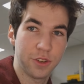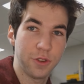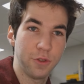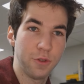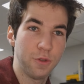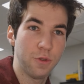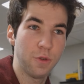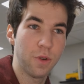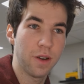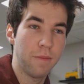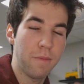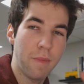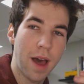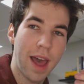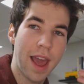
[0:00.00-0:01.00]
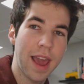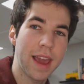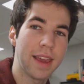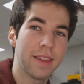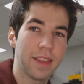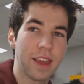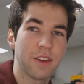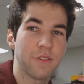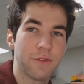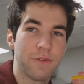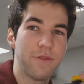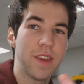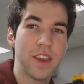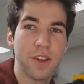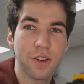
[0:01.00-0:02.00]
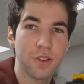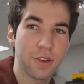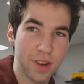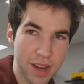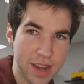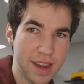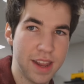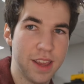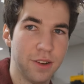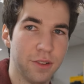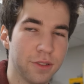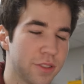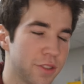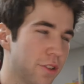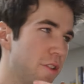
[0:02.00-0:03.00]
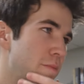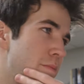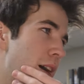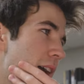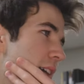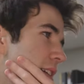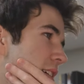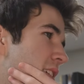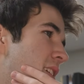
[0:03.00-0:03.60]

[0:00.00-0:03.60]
to my like fear in needles, or it might